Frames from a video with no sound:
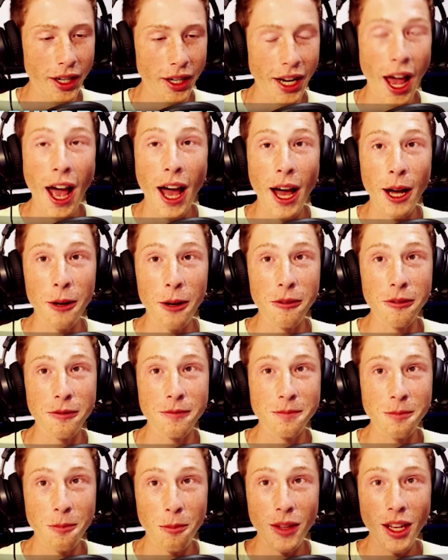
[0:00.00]
We're gonna
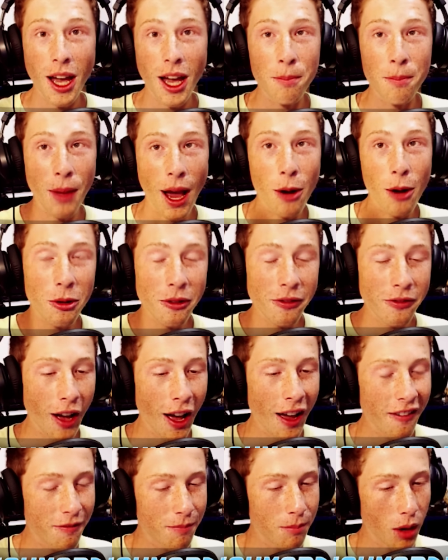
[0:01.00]
have a power
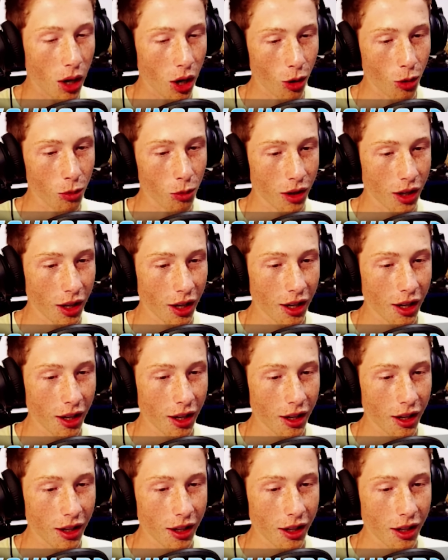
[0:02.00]
5 bow.
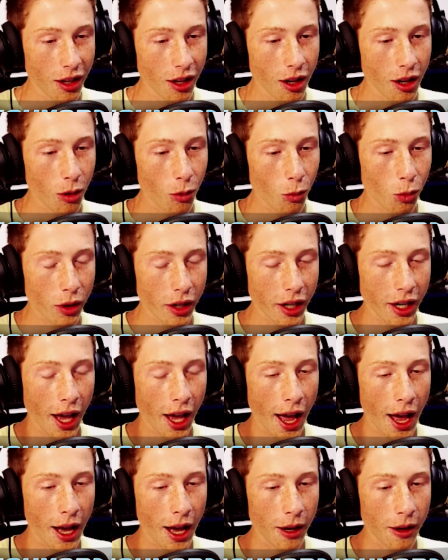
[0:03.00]
We're
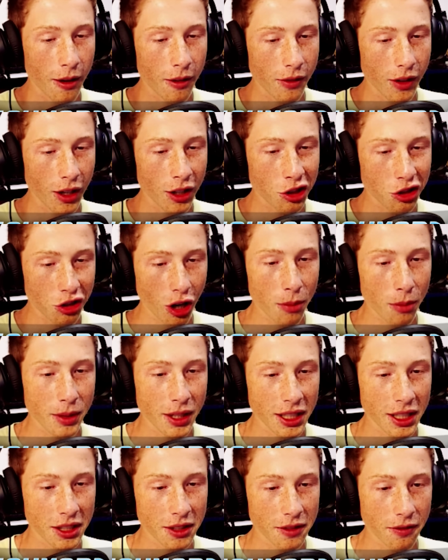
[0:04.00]
gonna have a
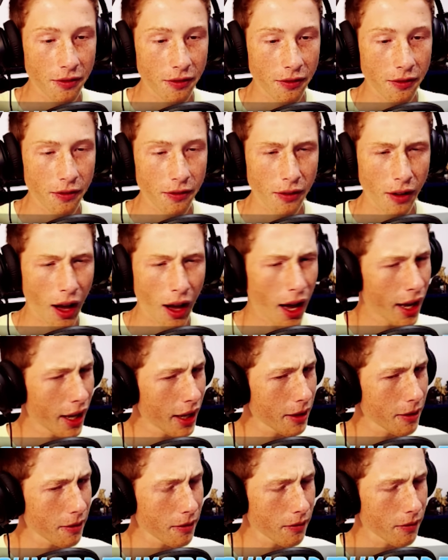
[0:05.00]
sharpness
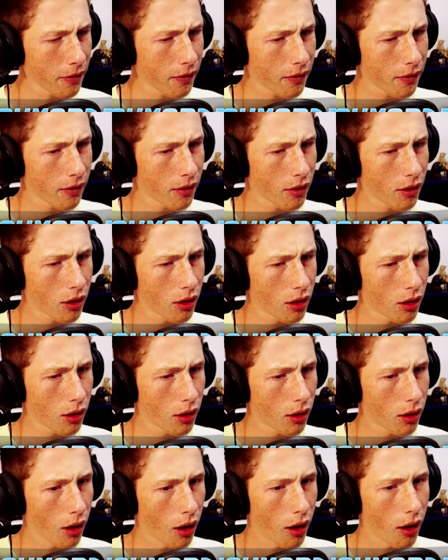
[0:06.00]
5.
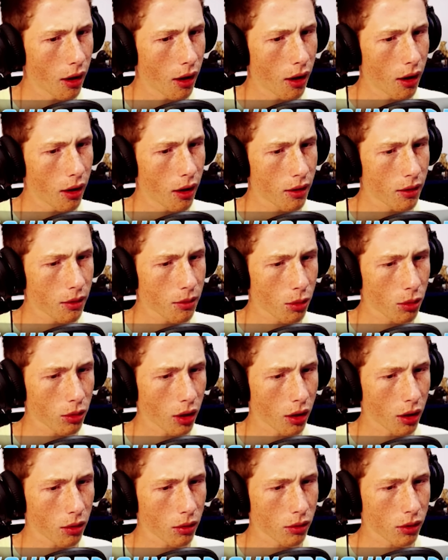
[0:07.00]

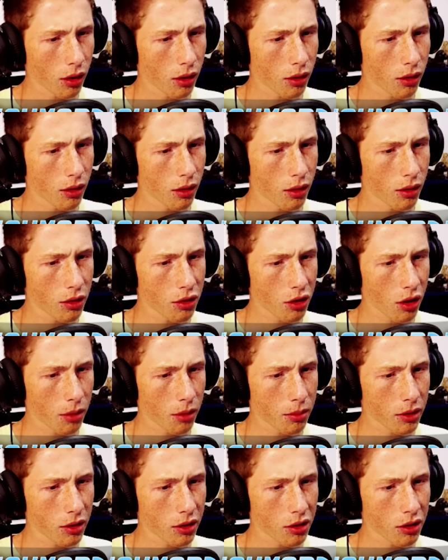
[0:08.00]
Hold on.
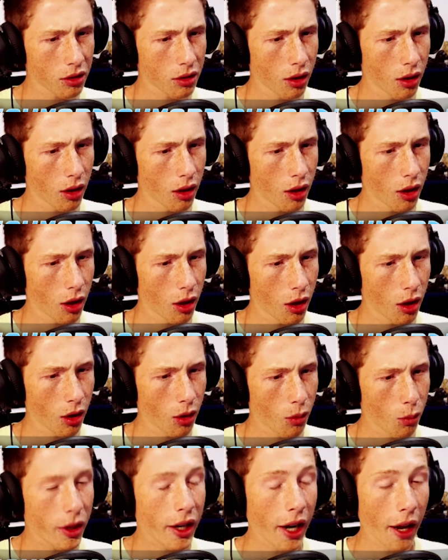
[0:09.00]
Sharpness.
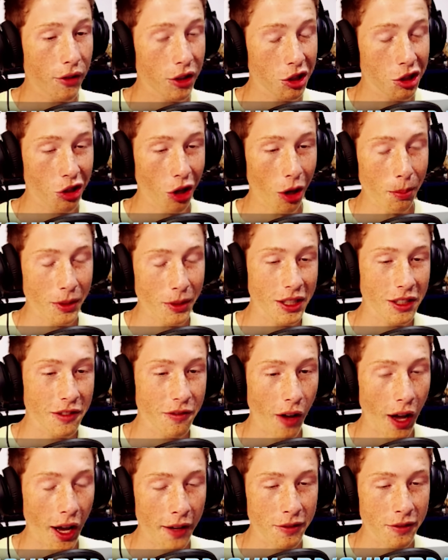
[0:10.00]
We're gonna have a
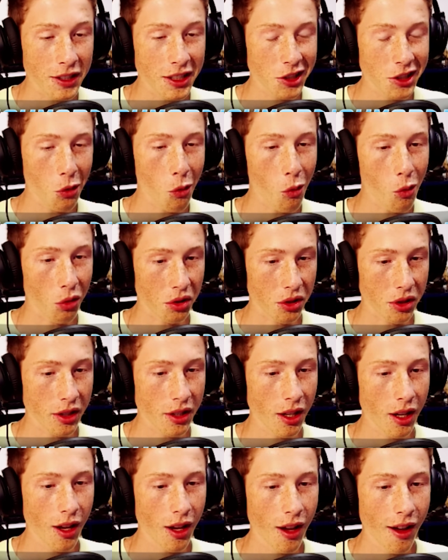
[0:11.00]
sharpness 5
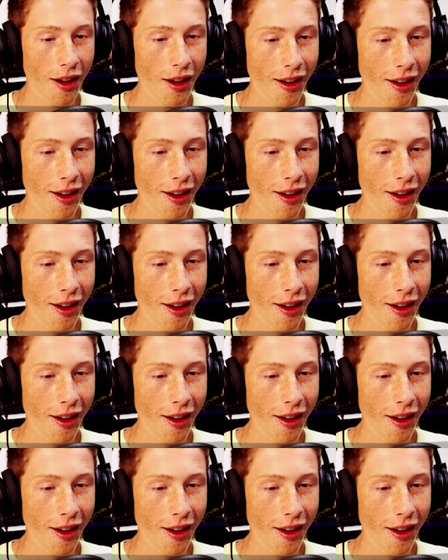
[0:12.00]
sword.